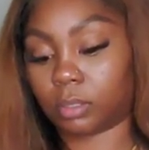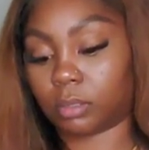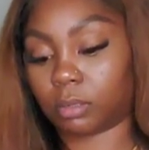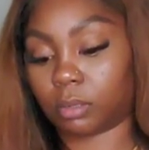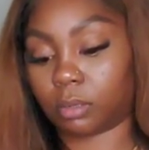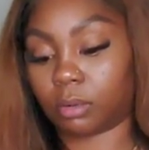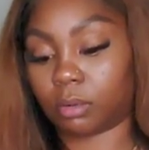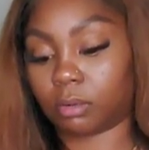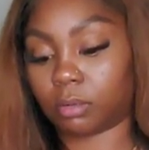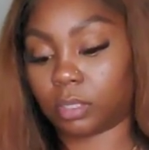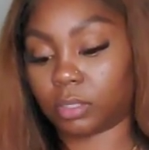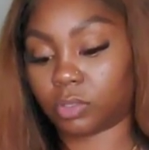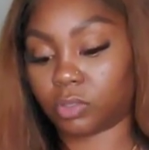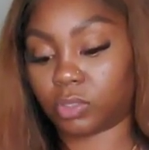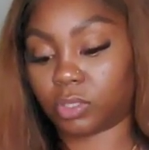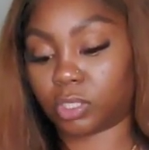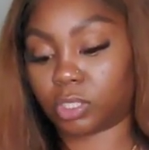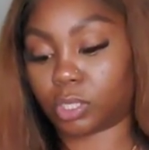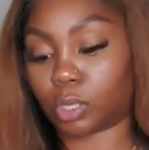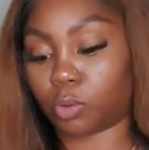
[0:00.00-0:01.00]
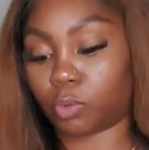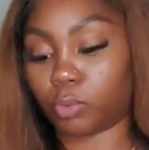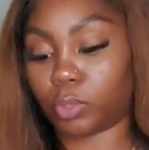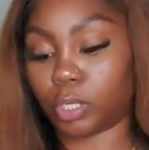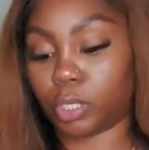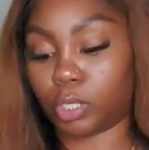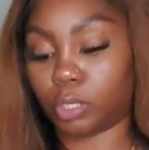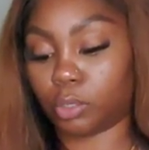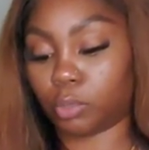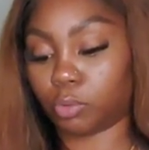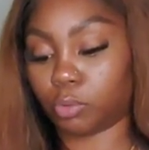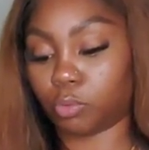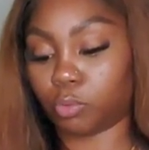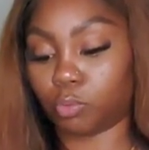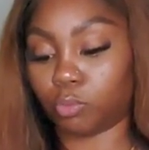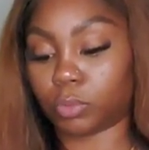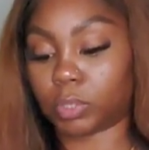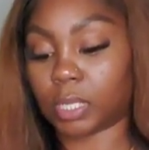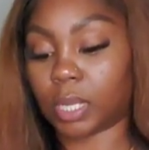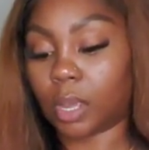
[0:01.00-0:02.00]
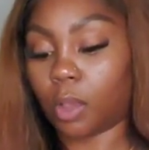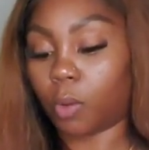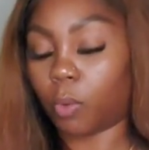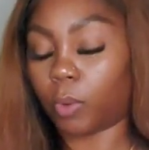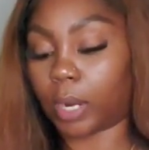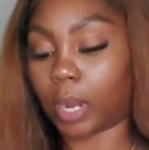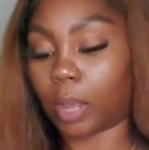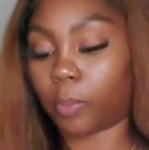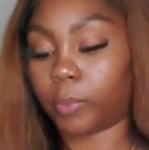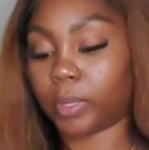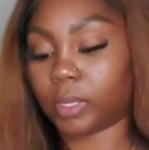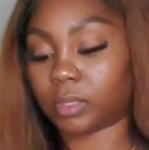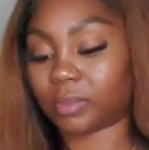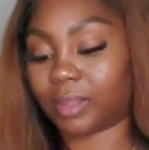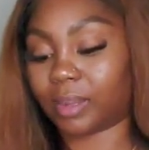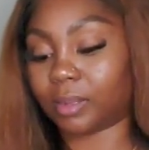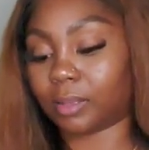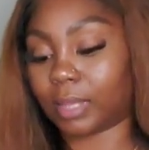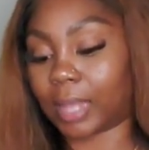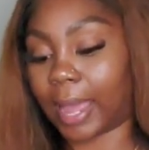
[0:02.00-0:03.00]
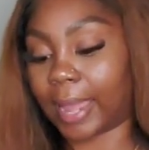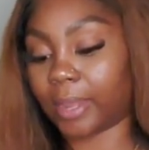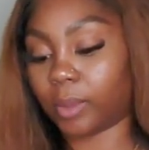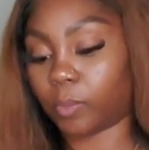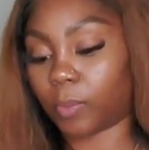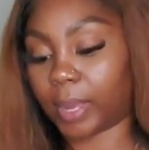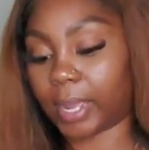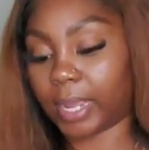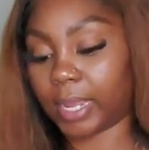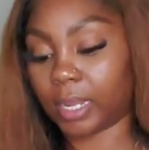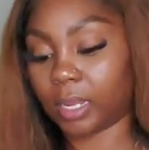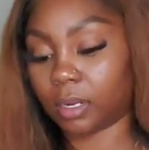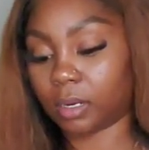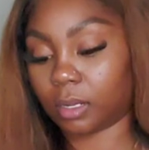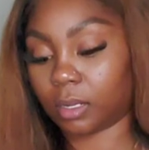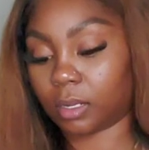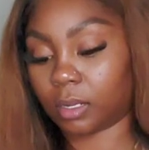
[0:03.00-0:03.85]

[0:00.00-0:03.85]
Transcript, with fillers: Oh, these are so cute. But I will, they're lightweight.